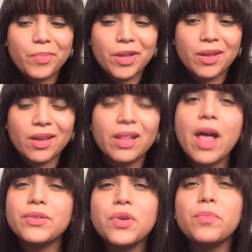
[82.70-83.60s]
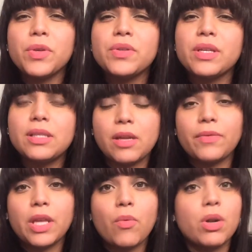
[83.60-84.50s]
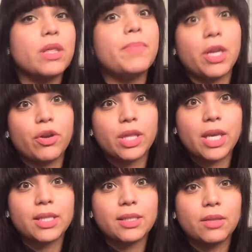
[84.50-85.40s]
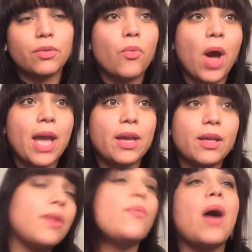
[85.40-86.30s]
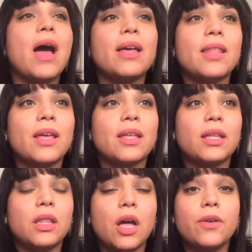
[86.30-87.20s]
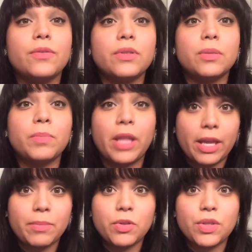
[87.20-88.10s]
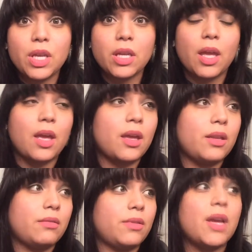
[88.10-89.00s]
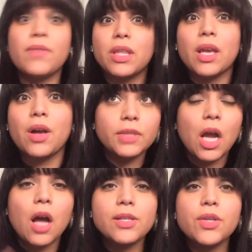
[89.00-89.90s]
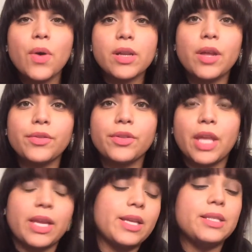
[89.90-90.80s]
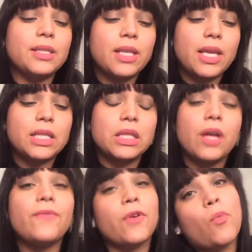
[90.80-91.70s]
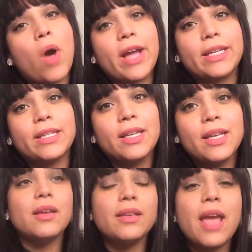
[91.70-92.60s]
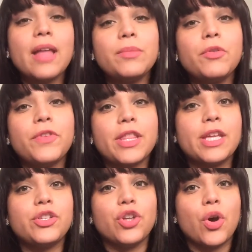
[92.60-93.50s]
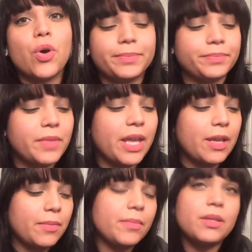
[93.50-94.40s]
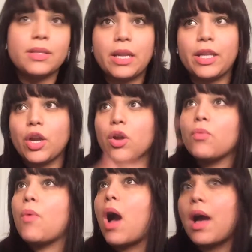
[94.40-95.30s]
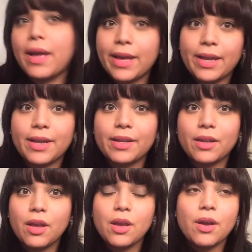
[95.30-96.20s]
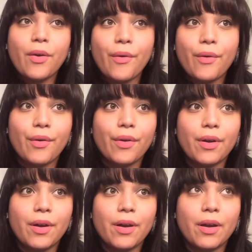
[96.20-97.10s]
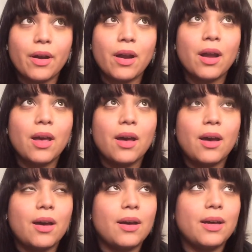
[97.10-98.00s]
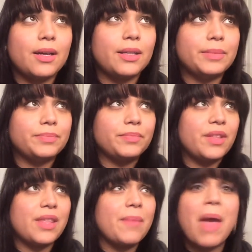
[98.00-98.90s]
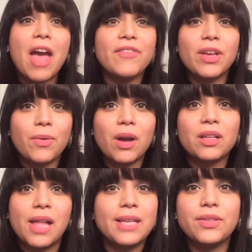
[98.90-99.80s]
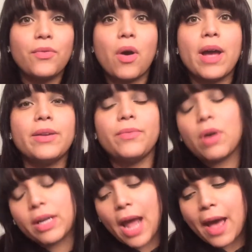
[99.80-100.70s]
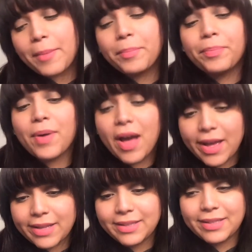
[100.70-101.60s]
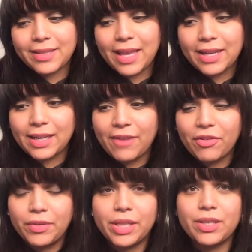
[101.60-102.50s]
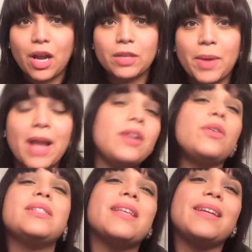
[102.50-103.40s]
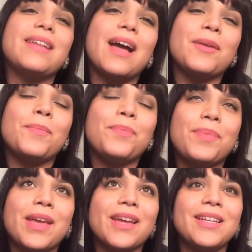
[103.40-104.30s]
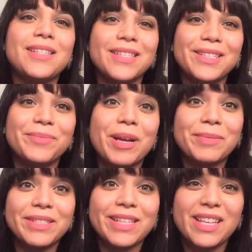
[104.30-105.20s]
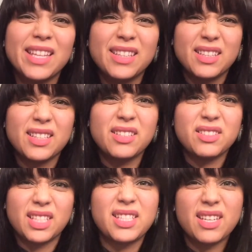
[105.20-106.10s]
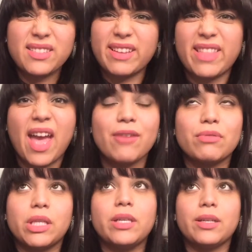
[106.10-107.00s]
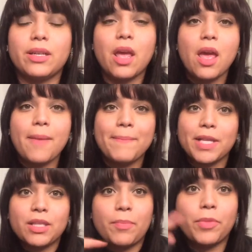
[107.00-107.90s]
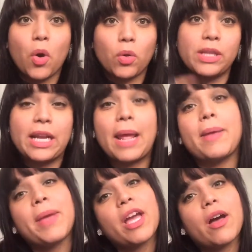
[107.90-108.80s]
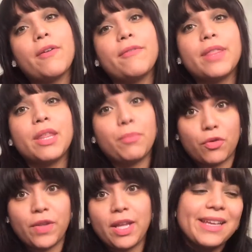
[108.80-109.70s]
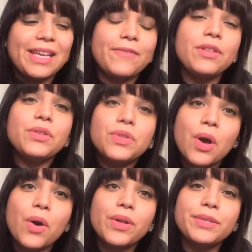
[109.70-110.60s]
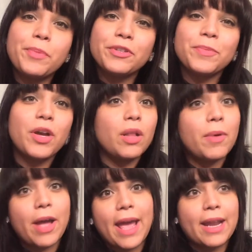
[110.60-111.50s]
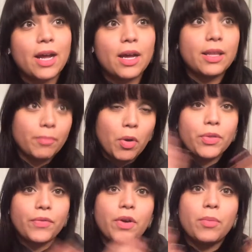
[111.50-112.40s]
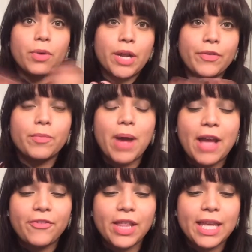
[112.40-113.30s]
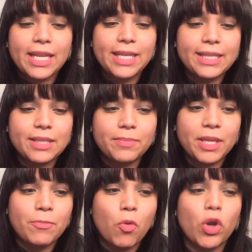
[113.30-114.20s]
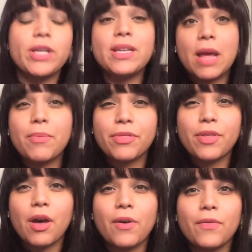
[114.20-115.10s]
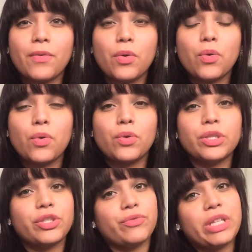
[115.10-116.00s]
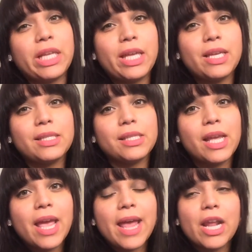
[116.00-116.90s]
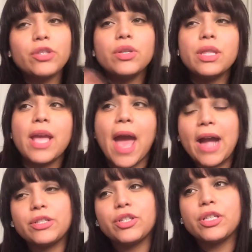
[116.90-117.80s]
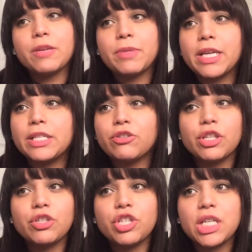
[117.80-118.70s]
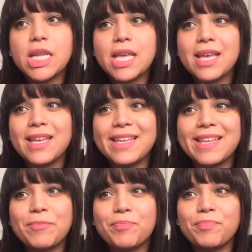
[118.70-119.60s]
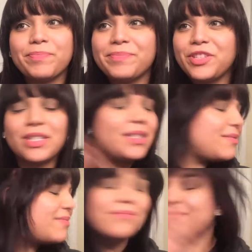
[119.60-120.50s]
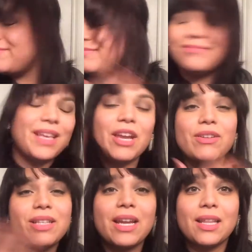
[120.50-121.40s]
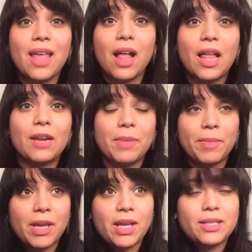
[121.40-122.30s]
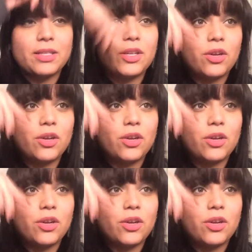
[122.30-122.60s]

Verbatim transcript: but classical music is definitely one of the bigger things than the why and why that he loves playing music and everything else. Also, another thing is his love for wine. Yeah, in the movie they show him sending her wine or um, them having a glass of wine and whatnot, but they never really talked about. I know it's like not a big a deal, but I'm just saying like the little details like that really could mess up the whole dynamic of the movie. Even so, it's supposed to be all about Ana and both of them, whatever. But I feel like it needs to be more in depth of who Christian really is, and also the actor that plays Christian, just irritated the hell out of me because you